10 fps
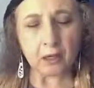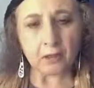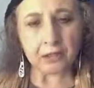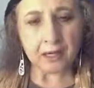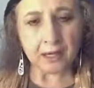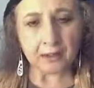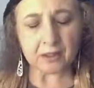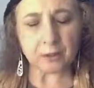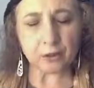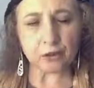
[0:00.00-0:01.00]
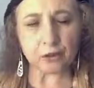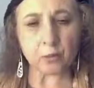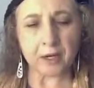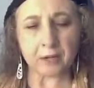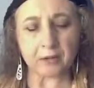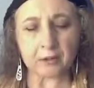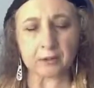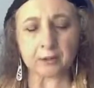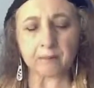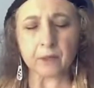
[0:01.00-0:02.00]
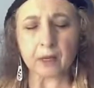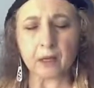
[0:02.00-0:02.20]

to gain spiritual awareness.